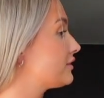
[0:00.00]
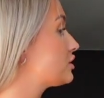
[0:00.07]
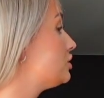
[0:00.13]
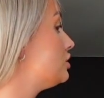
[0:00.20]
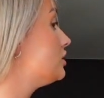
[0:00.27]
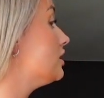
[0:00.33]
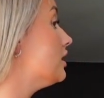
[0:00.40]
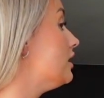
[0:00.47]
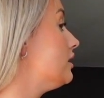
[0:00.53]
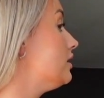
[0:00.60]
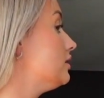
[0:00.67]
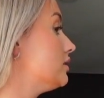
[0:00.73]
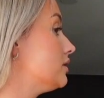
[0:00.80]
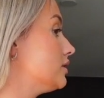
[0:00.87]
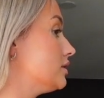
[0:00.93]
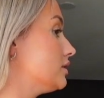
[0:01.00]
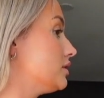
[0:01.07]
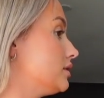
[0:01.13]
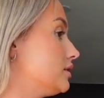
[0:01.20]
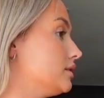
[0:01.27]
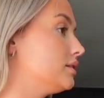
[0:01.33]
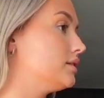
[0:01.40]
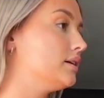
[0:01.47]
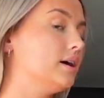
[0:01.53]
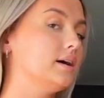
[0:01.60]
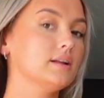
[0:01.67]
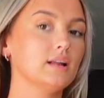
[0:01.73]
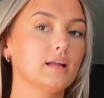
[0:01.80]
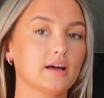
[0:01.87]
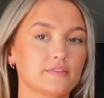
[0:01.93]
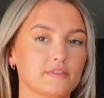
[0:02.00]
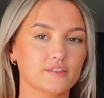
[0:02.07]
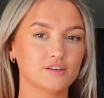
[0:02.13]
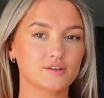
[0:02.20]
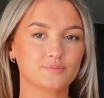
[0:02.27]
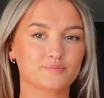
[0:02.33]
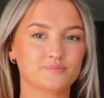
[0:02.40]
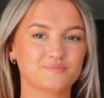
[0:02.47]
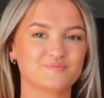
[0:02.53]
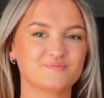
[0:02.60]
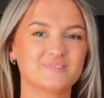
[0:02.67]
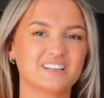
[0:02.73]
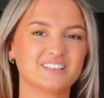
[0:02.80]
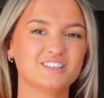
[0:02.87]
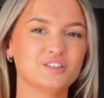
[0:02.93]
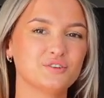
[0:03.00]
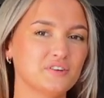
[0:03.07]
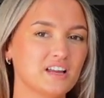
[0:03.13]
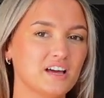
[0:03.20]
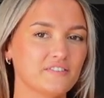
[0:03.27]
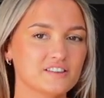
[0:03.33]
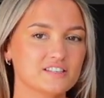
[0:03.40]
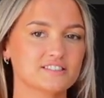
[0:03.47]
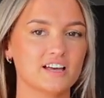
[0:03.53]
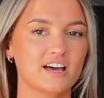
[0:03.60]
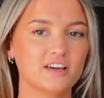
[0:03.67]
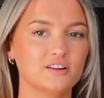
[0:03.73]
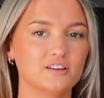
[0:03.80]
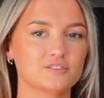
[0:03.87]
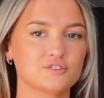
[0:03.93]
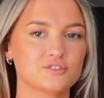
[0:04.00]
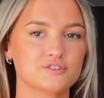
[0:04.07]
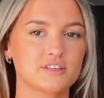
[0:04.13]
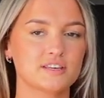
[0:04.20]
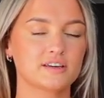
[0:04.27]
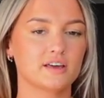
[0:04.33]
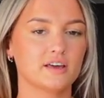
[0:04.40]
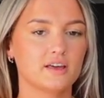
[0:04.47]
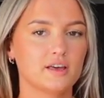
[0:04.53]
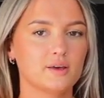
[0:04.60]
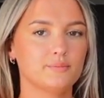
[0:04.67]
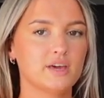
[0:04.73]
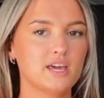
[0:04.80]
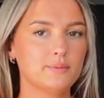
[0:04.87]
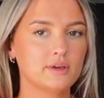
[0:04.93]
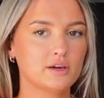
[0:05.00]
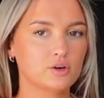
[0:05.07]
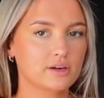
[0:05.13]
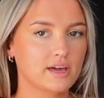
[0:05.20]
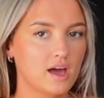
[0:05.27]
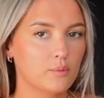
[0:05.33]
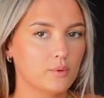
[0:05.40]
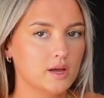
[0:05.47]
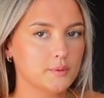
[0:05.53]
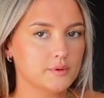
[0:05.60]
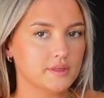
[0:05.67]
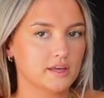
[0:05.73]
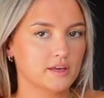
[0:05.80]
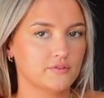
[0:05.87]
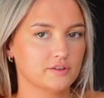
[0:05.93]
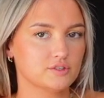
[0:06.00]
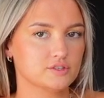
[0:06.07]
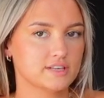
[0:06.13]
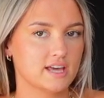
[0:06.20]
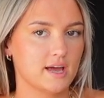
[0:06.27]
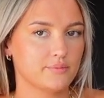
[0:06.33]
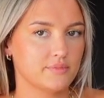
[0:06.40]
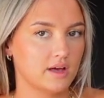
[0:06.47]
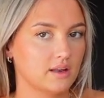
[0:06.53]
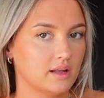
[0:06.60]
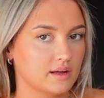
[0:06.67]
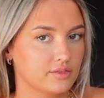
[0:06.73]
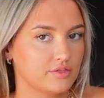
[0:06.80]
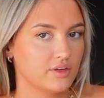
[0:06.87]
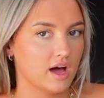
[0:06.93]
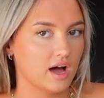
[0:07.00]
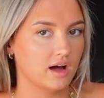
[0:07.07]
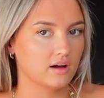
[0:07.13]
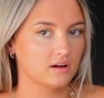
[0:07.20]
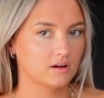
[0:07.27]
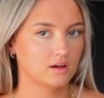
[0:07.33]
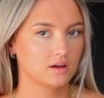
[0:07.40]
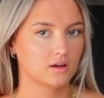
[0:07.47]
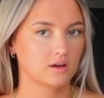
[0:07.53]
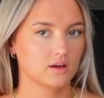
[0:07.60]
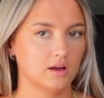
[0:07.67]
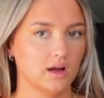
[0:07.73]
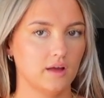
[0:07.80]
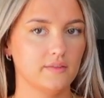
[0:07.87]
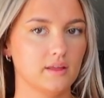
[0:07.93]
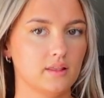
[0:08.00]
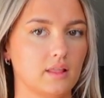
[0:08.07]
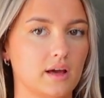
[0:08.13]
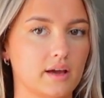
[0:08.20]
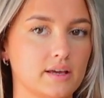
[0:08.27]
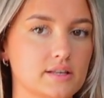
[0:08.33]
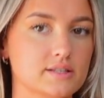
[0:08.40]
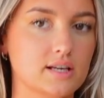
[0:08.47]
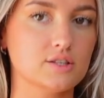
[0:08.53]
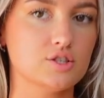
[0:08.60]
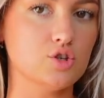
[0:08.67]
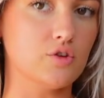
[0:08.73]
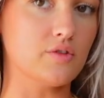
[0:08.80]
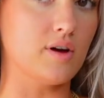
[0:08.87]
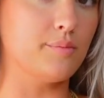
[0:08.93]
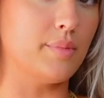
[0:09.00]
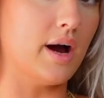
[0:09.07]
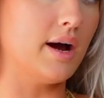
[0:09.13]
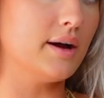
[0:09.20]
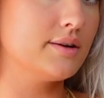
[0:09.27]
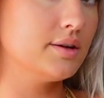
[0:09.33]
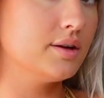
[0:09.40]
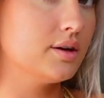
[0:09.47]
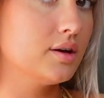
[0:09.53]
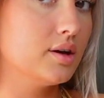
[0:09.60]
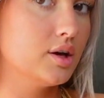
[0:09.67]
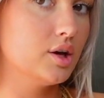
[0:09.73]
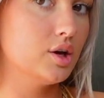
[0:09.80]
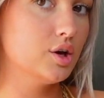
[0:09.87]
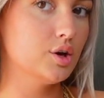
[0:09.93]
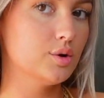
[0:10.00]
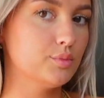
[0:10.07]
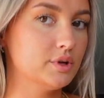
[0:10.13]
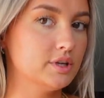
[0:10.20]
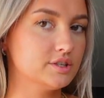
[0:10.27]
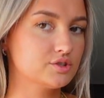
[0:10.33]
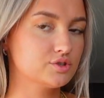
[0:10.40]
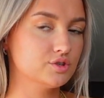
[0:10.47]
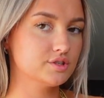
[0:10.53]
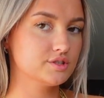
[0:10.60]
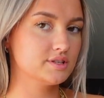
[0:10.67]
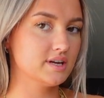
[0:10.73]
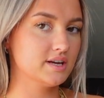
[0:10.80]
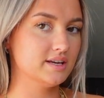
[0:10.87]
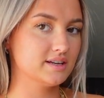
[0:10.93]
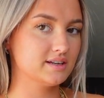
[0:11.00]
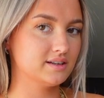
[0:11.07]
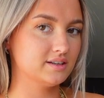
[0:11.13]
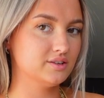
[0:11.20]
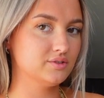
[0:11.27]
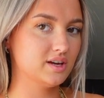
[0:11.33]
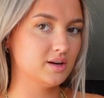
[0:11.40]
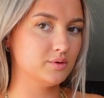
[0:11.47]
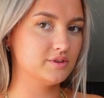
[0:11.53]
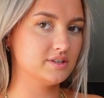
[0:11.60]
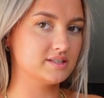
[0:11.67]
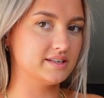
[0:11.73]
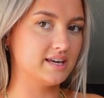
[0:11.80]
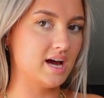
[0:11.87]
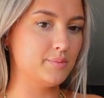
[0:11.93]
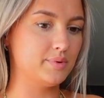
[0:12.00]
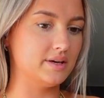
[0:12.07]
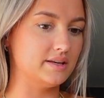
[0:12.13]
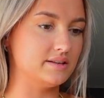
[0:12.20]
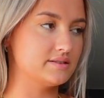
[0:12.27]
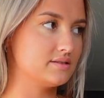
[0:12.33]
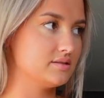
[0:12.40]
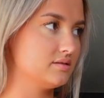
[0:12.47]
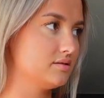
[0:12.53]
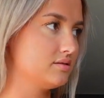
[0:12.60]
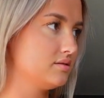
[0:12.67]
the colour and I like the I don't know if I like the style I just think maybe I could get away with it if I just kept that like that and then like it's actually not that bad but it's just like, I don't get what this gap is.